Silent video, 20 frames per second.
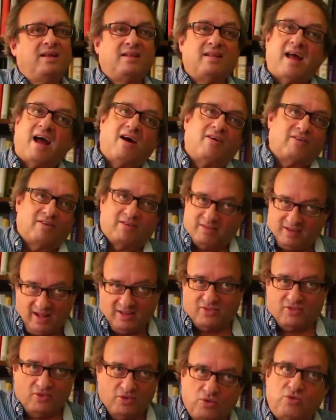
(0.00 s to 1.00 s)
Now,
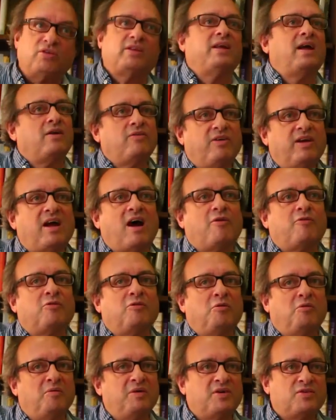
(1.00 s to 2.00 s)
it's usually
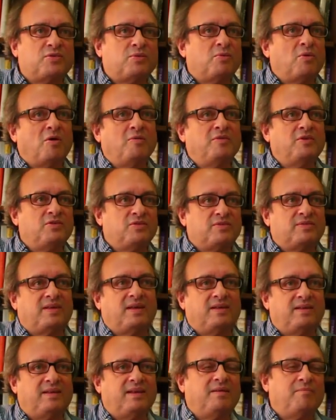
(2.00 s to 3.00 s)
unrecoverable because the Romans
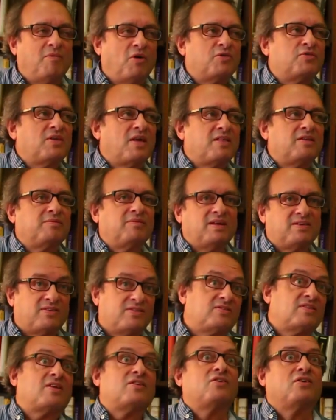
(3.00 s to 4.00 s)
did, in most other
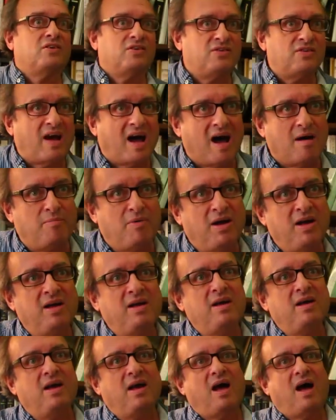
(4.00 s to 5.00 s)
places, such a good job
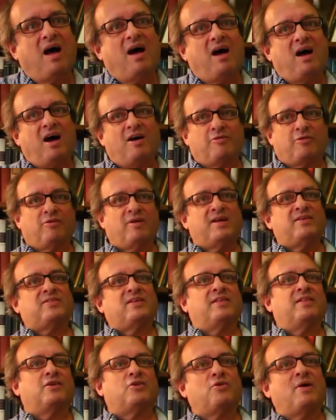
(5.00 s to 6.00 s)
of
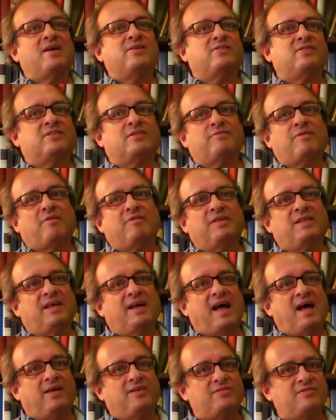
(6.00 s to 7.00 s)
erasing the traces of
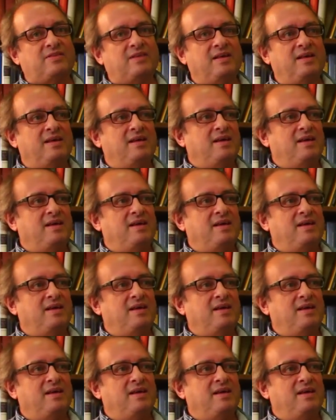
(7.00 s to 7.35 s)
everything else.